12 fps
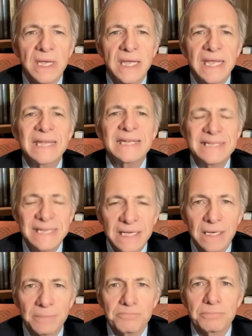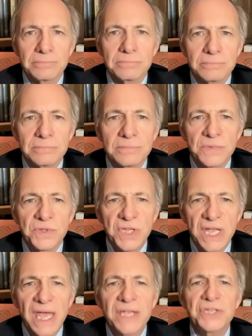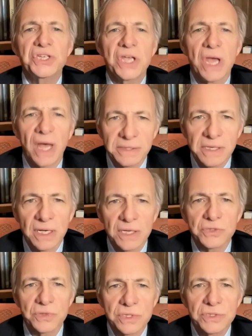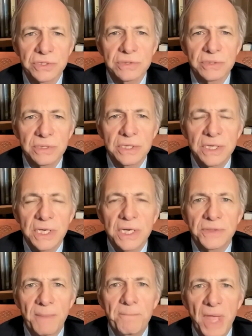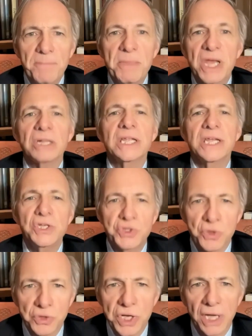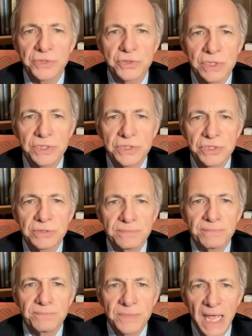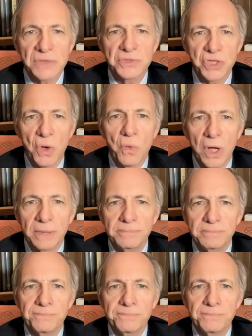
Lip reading: India, the ASEAN countries, the Middle Eastern countries, and so on.